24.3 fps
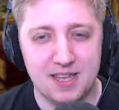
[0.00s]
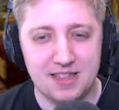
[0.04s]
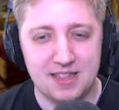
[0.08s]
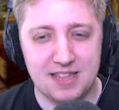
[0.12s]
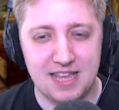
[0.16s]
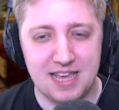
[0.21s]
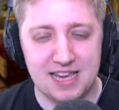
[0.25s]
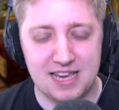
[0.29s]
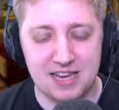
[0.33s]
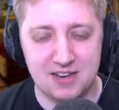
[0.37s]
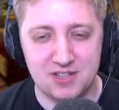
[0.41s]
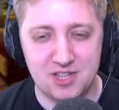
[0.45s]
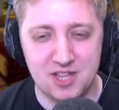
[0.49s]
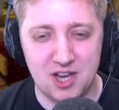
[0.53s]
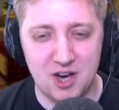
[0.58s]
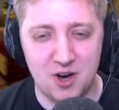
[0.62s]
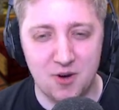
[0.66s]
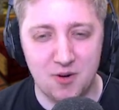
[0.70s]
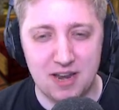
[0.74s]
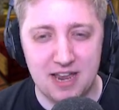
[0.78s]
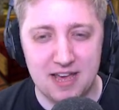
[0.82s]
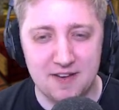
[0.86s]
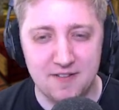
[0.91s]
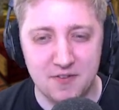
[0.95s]
There goes the
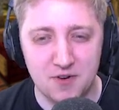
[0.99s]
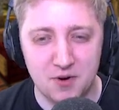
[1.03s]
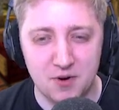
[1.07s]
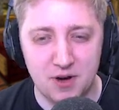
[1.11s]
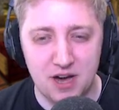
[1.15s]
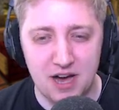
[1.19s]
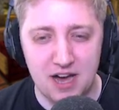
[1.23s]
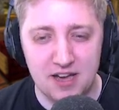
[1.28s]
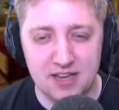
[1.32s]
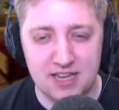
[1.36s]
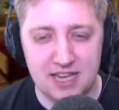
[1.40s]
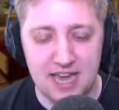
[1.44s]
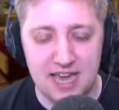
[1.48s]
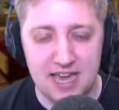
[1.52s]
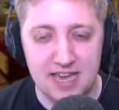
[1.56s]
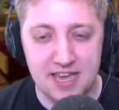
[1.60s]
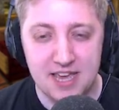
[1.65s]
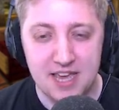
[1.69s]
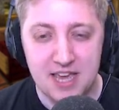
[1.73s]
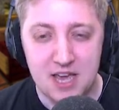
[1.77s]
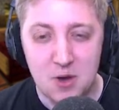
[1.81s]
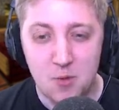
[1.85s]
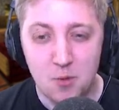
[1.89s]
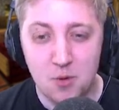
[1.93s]
whole level. Okay.
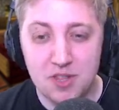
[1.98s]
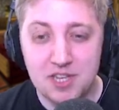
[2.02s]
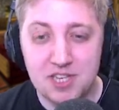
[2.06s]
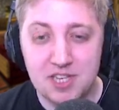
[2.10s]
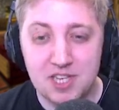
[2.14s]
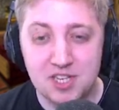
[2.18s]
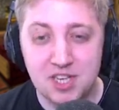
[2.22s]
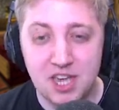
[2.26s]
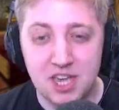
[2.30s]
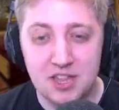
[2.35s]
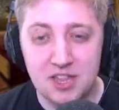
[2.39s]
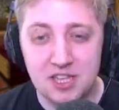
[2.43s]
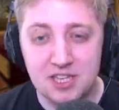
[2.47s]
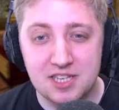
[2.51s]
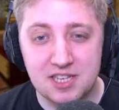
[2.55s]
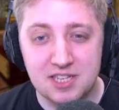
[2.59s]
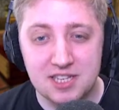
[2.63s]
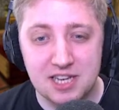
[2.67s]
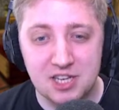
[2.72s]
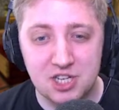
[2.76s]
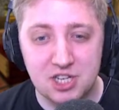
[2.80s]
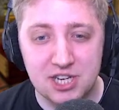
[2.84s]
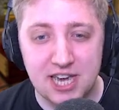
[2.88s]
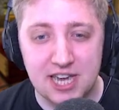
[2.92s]
Well, this is good. This is
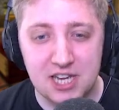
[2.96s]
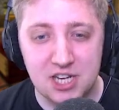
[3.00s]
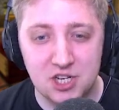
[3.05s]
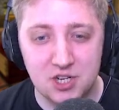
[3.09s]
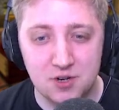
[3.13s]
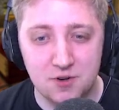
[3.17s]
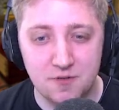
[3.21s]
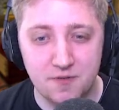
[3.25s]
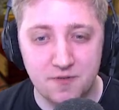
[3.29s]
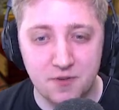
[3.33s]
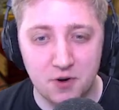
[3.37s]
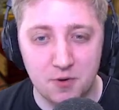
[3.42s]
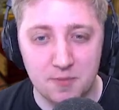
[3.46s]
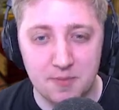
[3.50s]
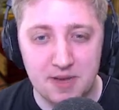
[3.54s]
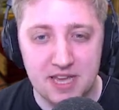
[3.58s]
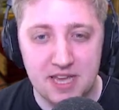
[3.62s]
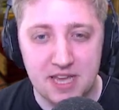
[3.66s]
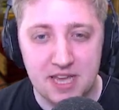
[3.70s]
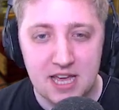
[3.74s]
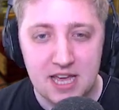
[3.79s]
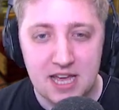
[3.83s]
educational for me.